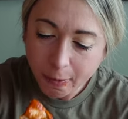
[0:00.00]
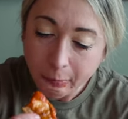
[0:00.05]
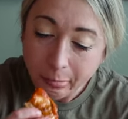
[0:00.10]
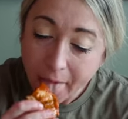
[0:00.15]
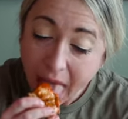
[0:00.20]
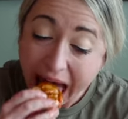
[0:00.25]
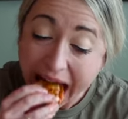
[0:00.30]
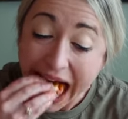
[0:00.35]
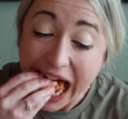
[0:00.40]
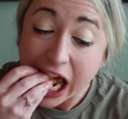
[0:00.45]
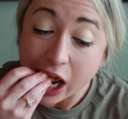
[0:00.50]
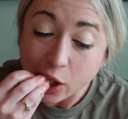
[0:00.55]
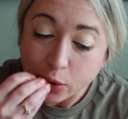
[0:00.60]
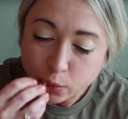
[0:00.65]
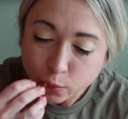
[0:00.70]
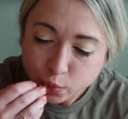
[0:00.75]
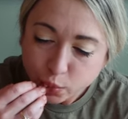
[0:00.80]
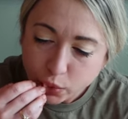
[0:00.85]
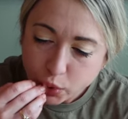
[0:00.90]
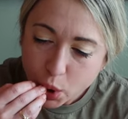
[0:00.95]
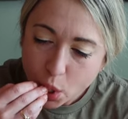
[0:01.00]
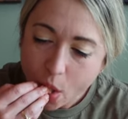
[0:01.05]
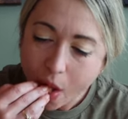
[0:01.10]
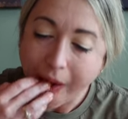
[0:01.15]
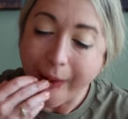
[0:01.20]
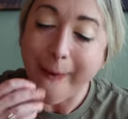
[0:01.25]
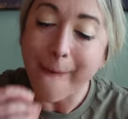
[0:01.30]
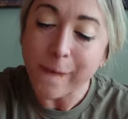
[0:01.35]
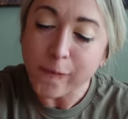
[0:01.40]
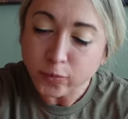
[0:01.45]
go wrong, and dipping
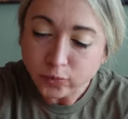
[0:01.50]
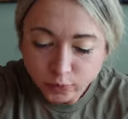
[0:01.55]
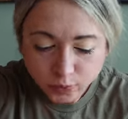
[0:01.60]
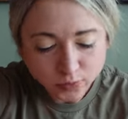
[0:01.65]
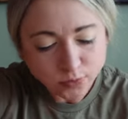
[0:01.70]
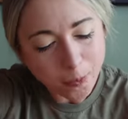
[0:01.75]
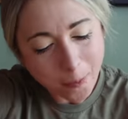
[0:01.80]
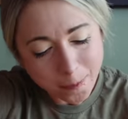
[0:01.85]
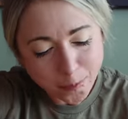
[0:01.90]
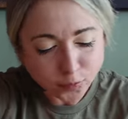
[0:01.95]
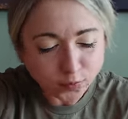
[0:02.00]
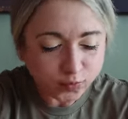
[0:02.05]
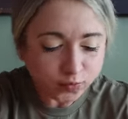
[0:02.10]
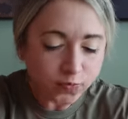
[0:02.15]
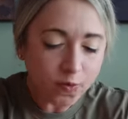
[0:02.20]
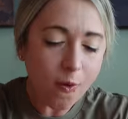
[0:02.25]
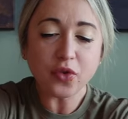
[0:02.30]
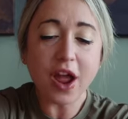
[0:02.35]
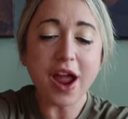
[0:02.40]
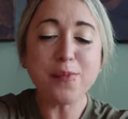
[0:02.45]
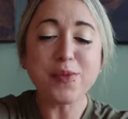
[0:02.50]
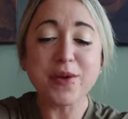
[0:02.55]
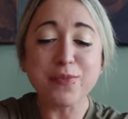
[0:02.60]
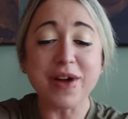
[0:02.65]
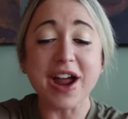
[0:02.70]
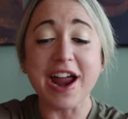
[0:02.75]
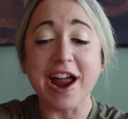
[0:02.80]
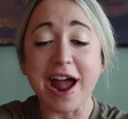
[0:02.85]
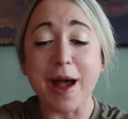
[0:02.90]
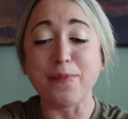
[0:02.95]
in more marinara. I'm in
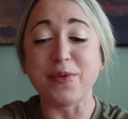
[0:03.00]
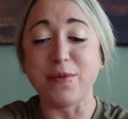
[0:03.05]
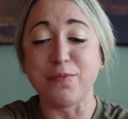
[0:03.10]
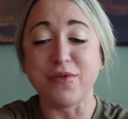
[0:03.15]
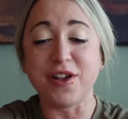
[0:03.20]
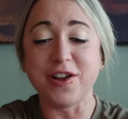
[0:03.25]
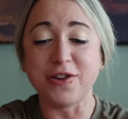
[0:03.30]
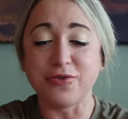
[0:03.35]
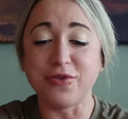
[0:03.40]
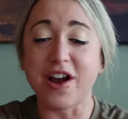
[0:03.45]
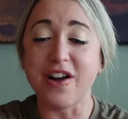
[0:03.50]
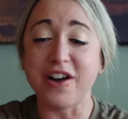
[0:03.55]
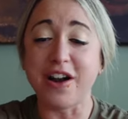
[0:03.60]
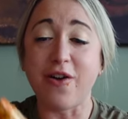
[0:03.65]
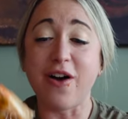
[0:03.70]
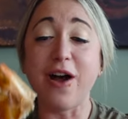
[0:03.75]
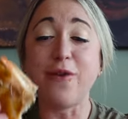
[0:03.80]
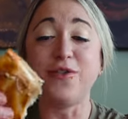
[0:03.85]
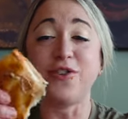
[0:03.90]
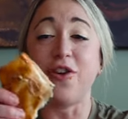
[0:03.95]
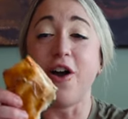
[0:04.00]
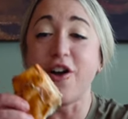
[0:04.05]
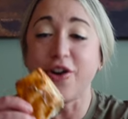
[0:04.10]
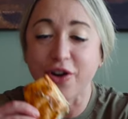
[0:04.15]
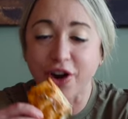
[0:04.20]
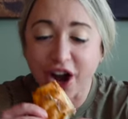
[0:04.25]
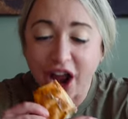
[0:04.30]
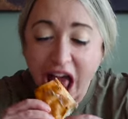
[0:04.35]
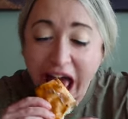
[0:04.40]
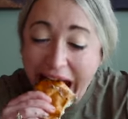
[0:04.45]
my happy place right now. I was
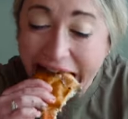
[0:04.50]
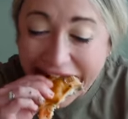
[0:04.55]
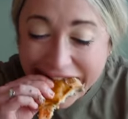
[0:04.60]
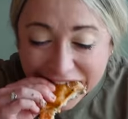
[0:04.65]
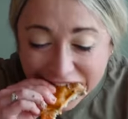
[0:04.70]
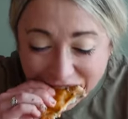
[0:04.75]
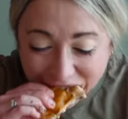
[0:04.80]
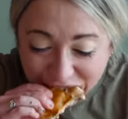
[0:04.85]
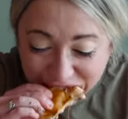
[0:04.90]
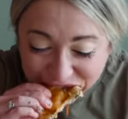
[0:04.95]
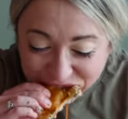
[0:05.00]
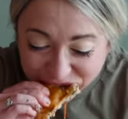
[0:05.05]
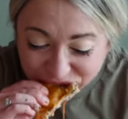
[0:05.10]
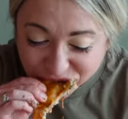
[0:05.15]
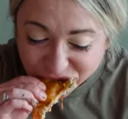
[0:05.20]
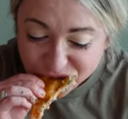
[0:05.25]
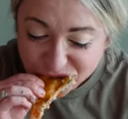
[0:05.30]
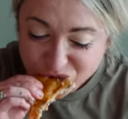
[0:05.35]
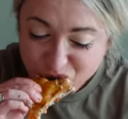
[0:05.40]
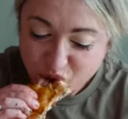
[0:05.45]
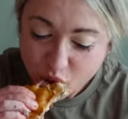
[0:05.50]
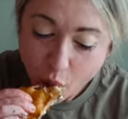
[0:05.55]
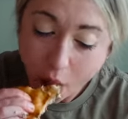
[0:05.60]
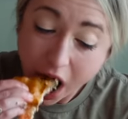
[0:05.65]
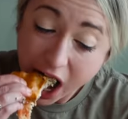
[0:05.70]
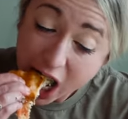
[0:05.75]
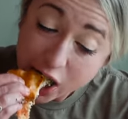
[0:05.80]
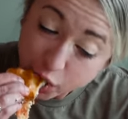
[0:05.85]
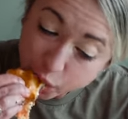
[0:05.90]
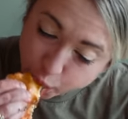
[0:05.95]
hungry. Yeah.
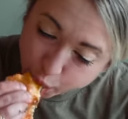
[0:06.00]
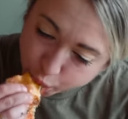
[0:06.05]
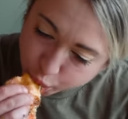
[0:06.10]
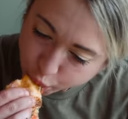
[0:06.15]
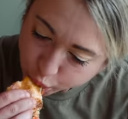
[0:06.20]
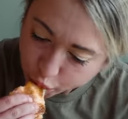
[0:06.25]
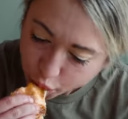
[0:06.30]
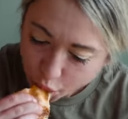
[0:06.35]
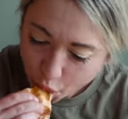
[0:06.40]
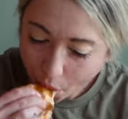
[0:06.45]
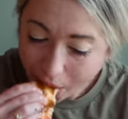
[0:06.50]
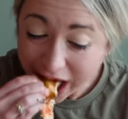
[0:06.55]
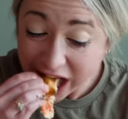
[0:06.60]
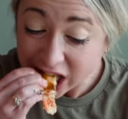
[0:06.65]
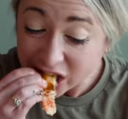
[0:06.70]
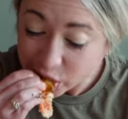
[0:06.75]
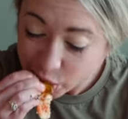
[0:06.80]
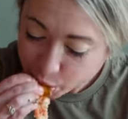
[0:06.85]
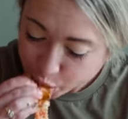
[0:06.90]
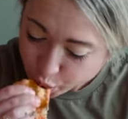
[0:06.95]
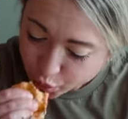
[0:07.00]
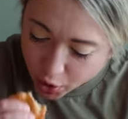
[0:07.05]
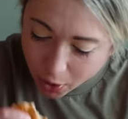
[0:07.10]
Aside from scalding